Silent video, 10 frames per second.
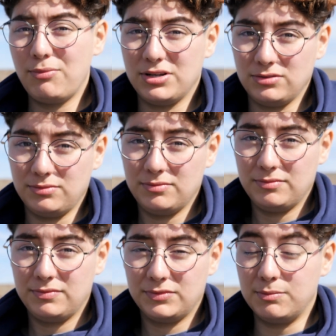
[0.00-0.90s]
we do.
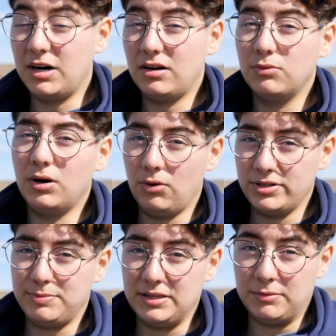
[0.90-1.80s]
The mall will
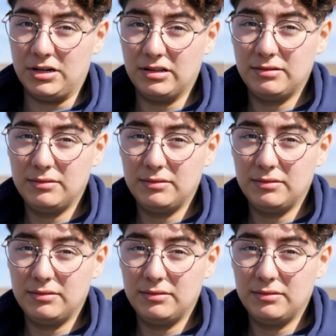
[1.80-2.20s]
always be the mall.